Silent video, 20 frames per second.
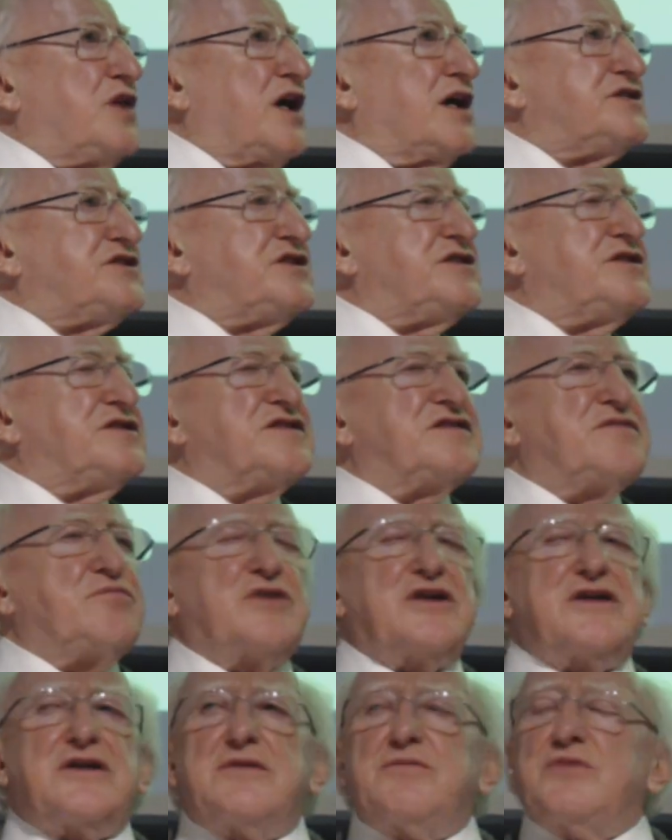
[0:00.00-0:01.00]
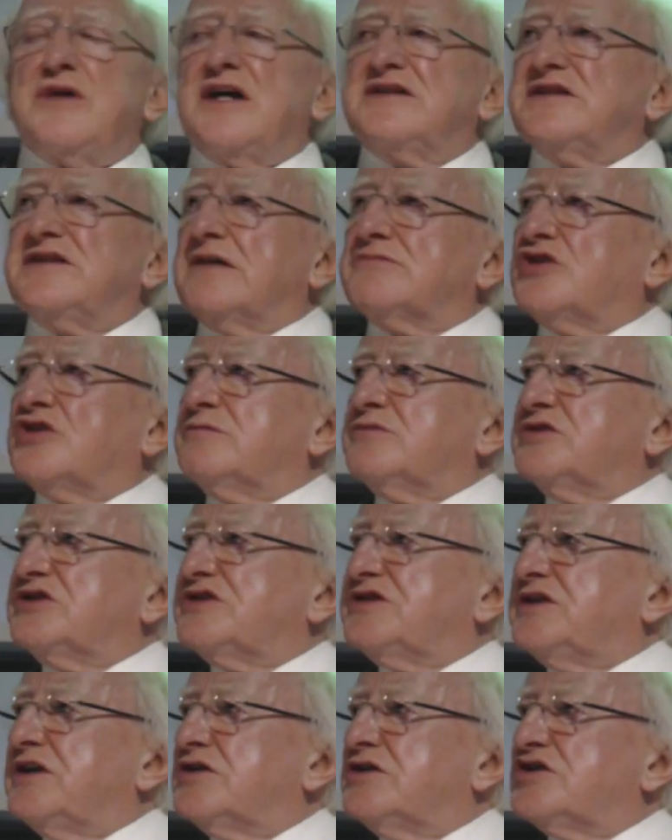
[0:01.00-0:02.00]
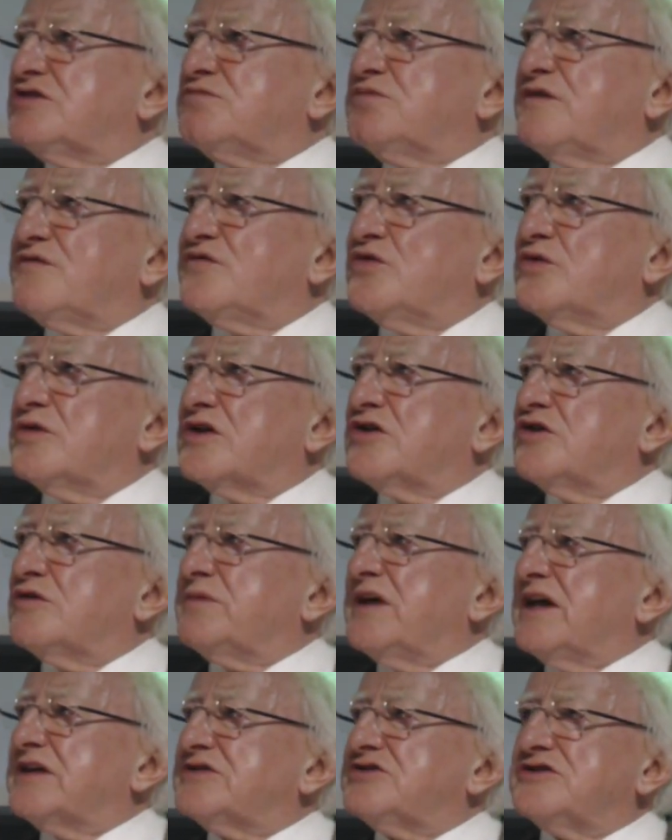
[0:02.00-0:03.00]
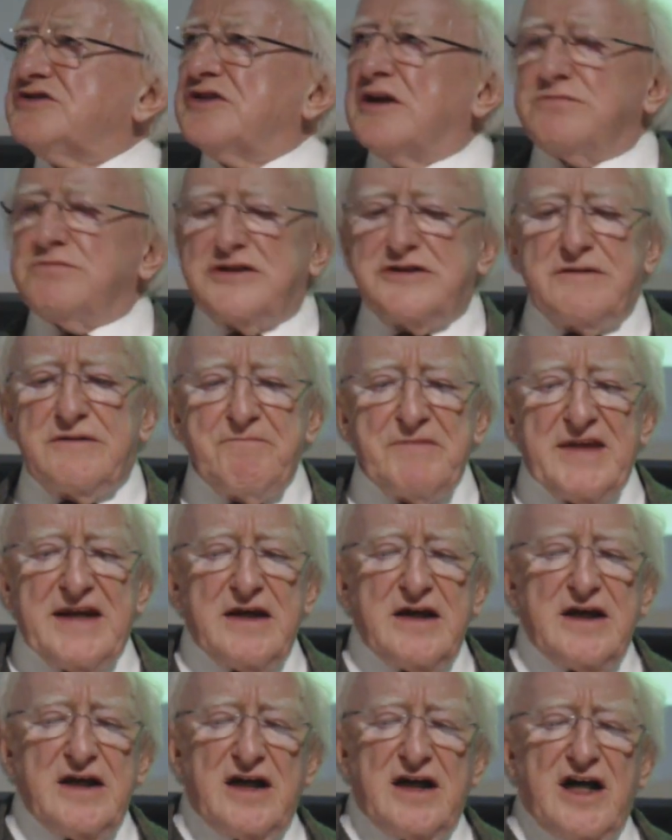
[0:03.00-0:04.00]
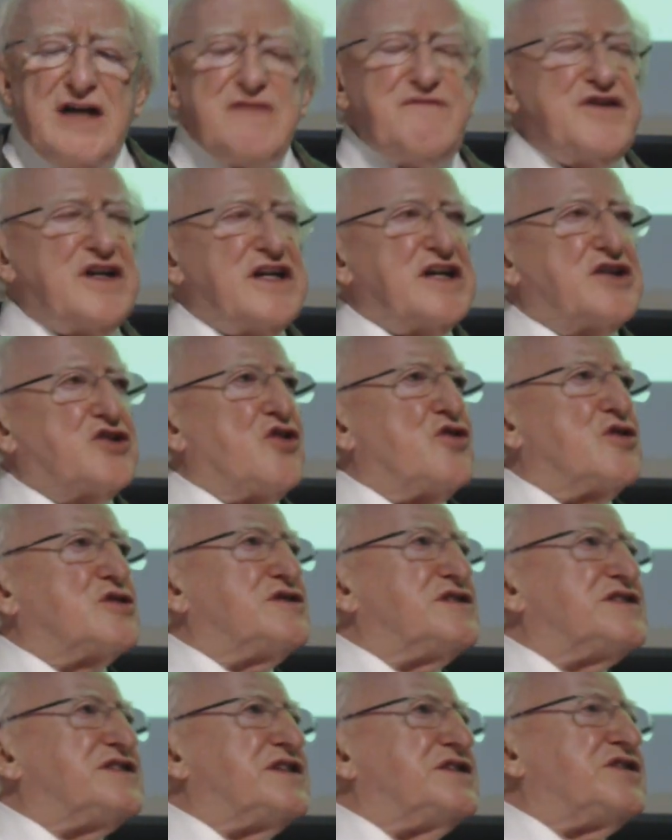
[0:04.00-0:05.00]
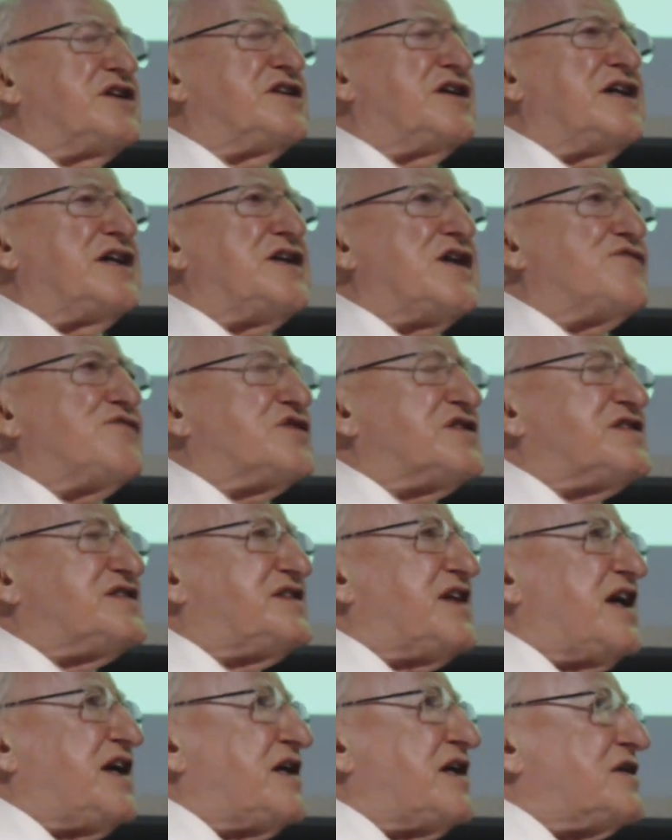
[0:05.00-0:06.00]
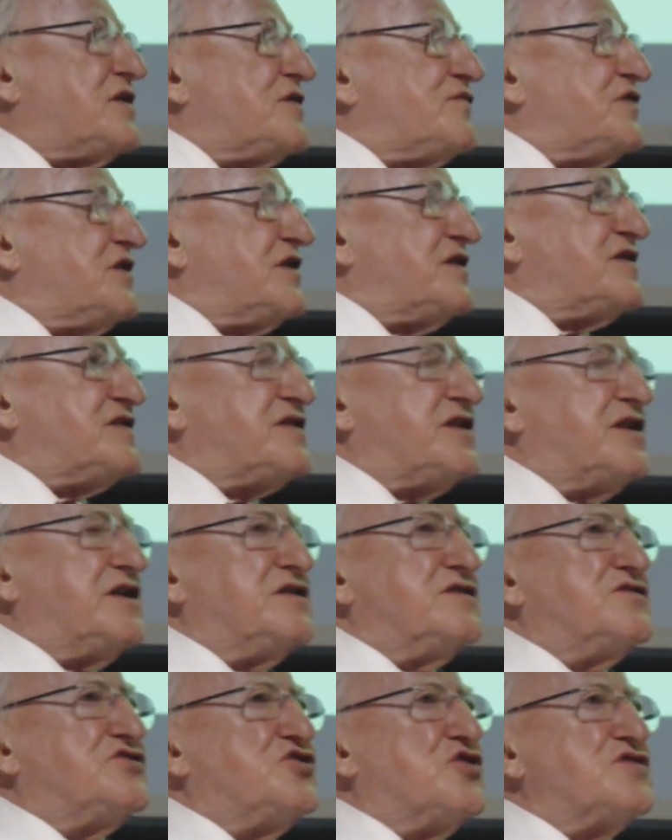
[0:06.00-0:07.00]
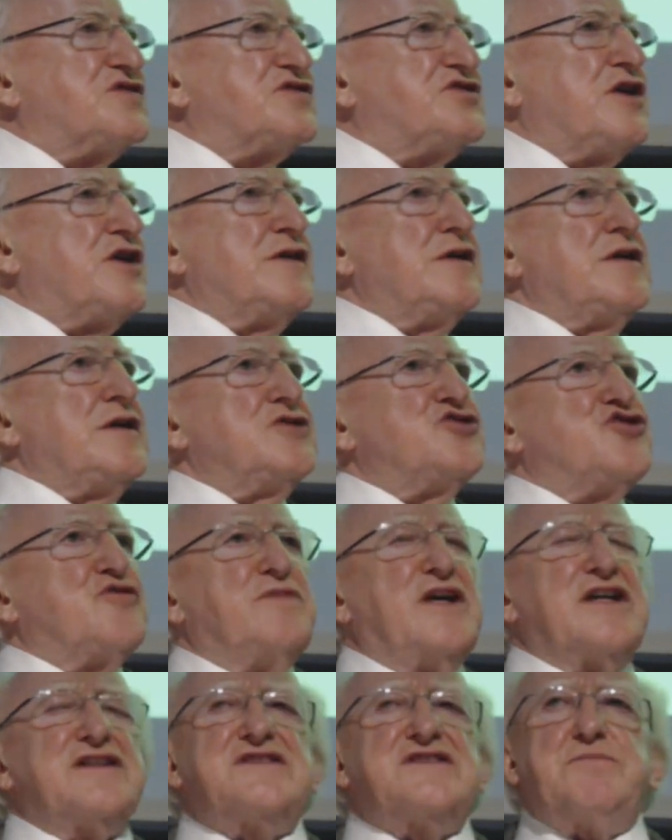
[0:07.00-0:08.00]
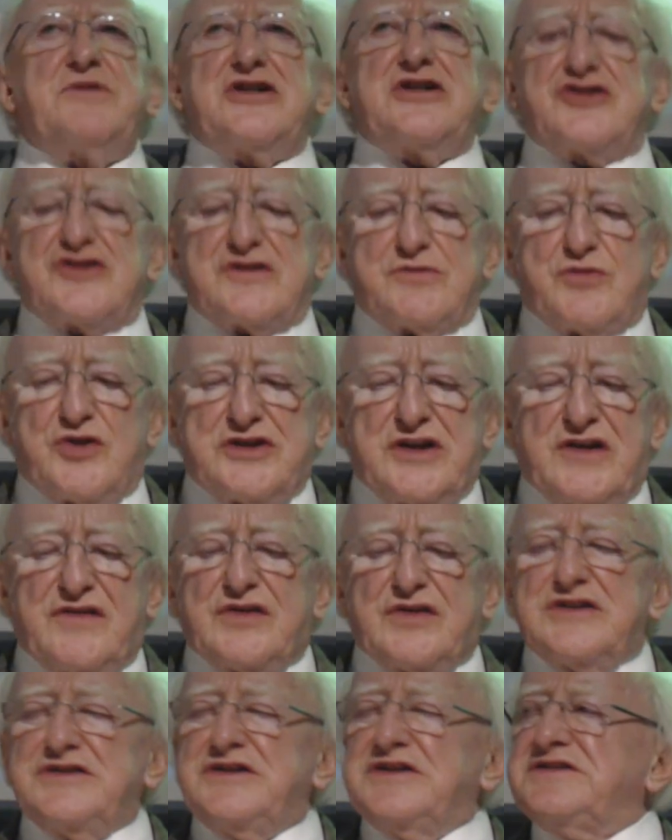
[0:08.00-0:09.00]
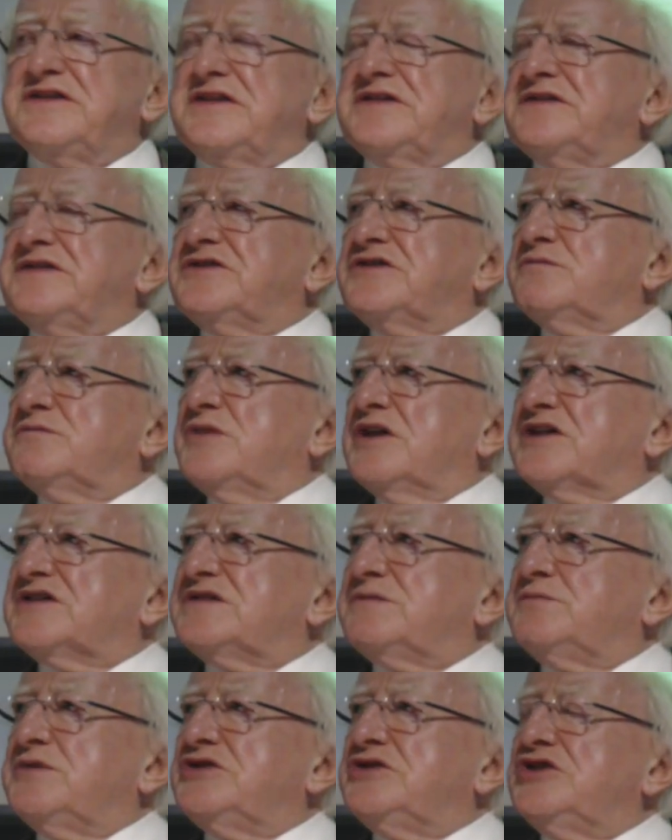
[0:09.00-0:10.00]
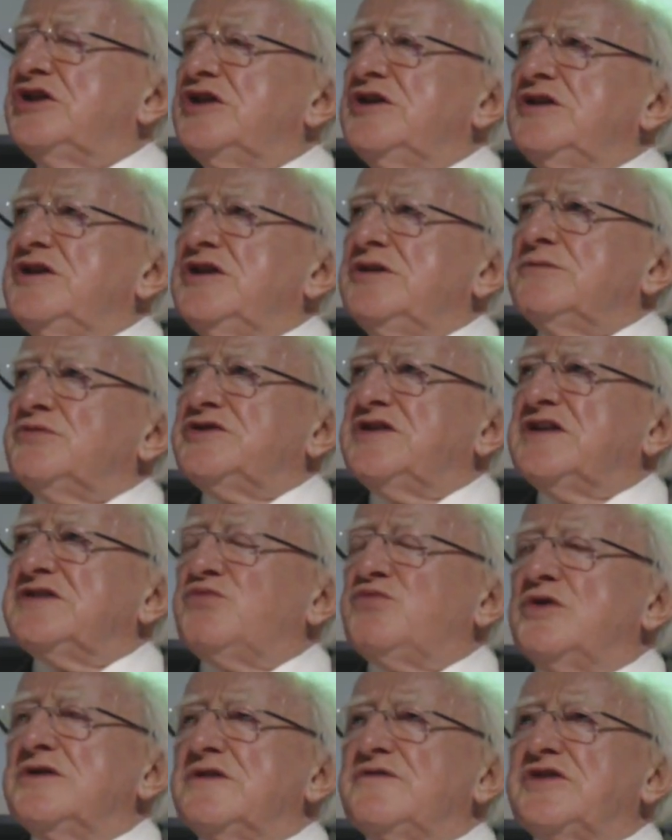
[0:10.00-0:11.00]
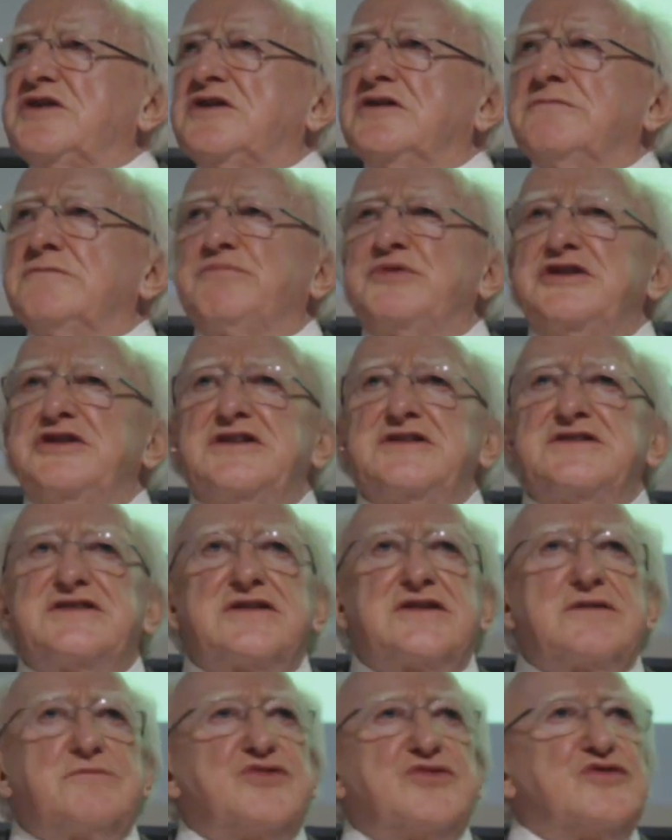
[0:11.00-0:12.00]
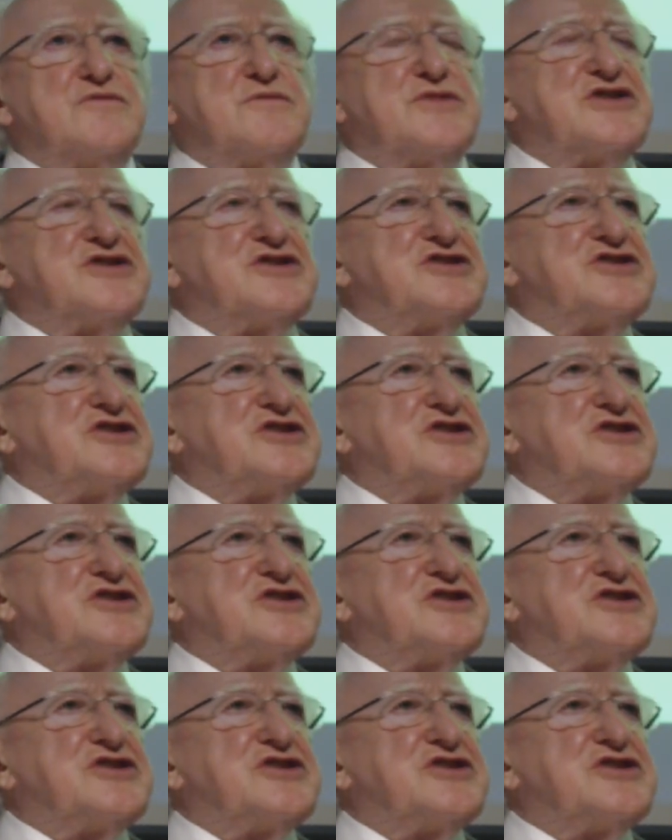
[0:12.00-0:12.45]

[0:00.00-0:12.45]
didn't, as I'm coming to the end of before I go back to Dublin, I'm very cognizant that I never say any of these things just to make speeches and whatever, and this isn't in my speech. But there's one of the companies at the moment